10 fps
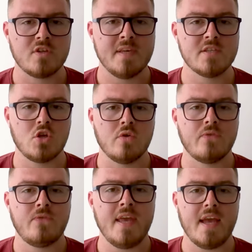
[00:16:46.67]
which means that your
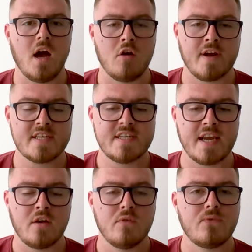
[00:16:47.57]
feet are
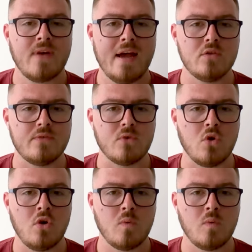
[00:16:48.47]
resting flat on the floor